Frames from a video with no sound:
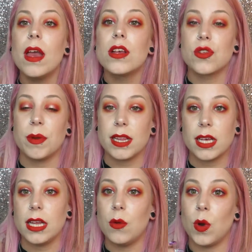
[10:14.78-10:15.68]
So
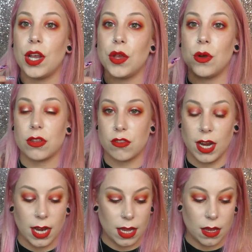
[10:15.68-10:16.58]
basically, when you are
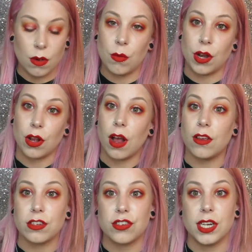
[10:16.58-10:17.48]
straightening it, when you're
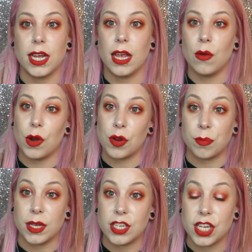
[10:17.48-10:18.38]
color treating it, when you're
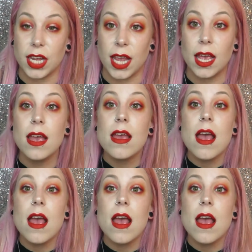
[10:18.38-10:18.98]
bleaching it,